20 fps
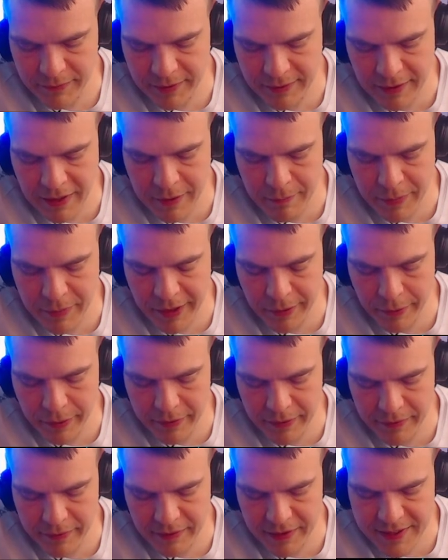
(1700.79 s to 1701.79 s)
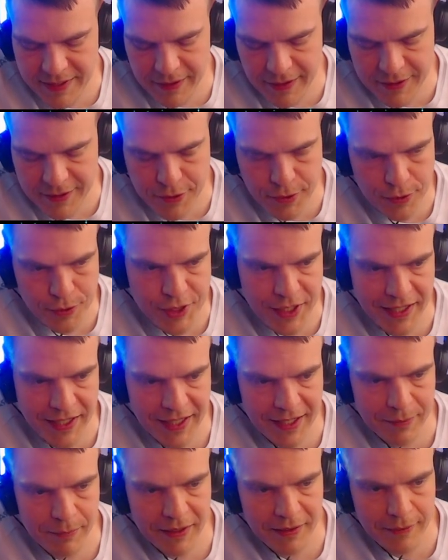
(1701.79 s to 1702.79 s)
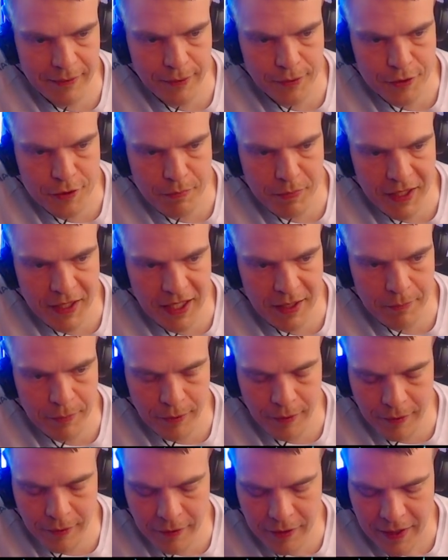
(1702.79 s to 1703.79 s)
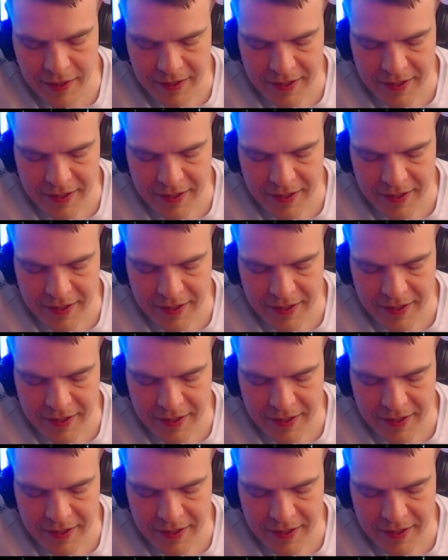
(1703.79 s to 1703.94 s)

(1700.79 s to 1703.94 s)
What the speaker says: time period is associated with those people.